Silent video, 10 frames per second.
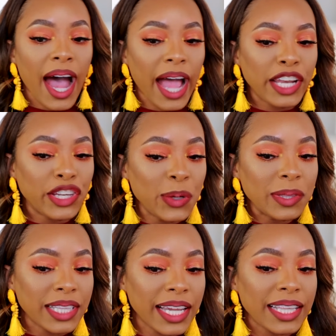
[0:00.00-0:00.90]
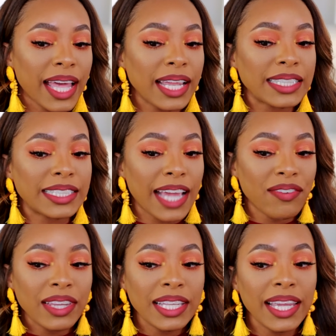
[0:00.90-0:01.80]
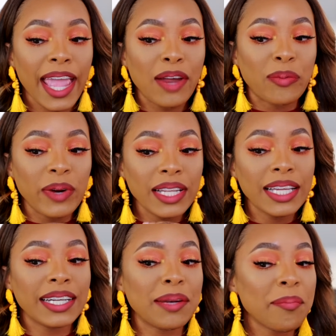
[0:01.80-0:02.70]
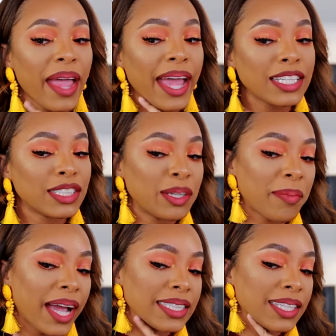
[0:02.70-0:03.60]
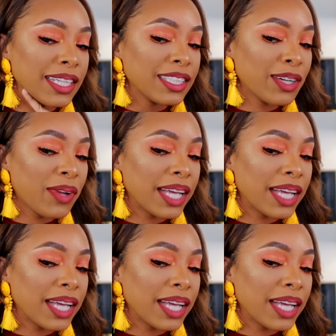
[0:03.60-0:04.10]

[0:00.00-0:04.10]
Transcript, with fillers: I do think that it's definitely a really good match to my skin tone.